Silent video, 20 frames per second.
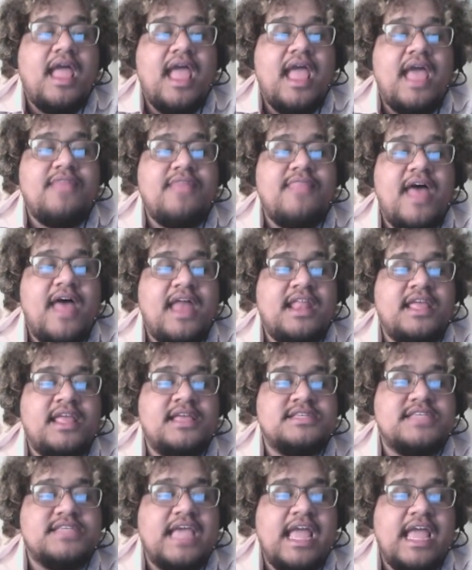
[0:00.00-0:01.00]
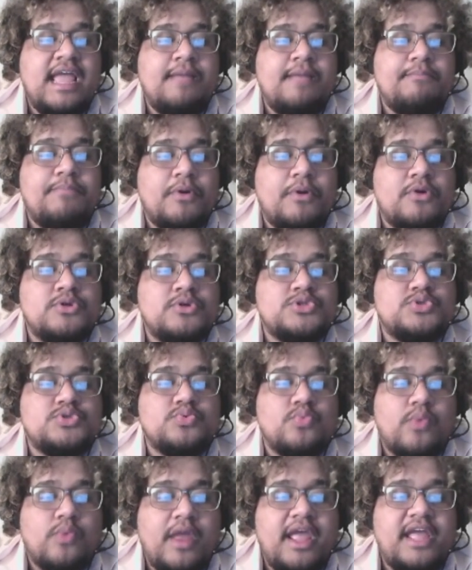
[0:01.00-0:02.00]
And that is a burst
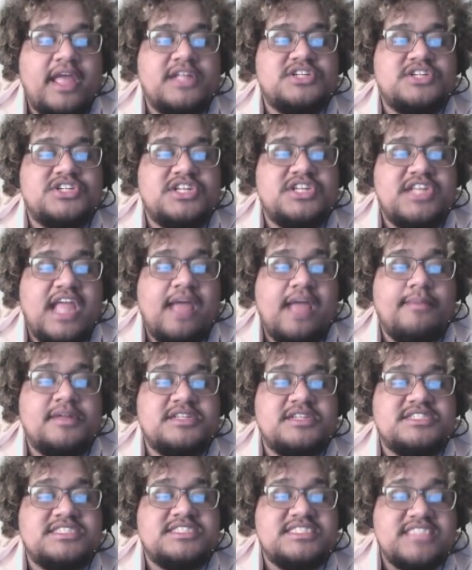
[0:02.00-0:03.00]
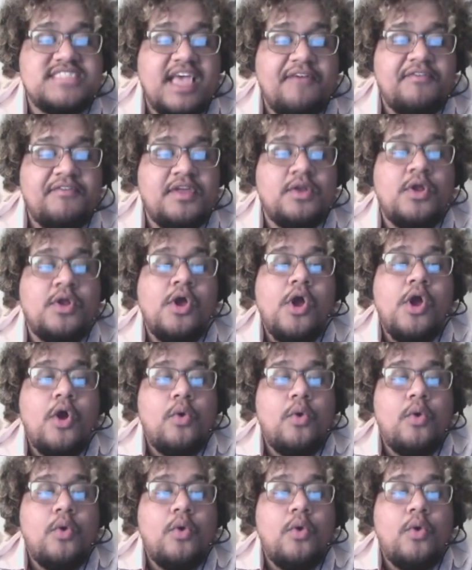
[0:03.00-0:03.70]
range damage 7